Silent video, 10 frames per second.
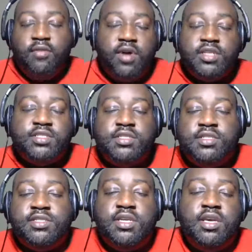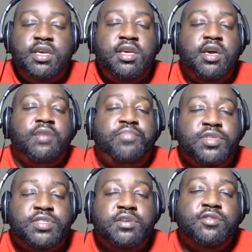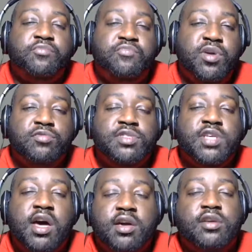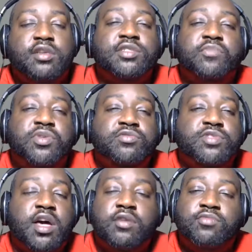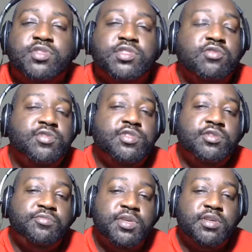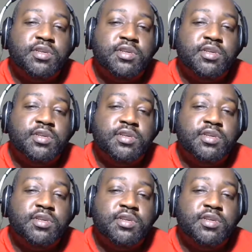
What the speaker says: I watched Z up until the Boo saga because the Boo saga was so stupid.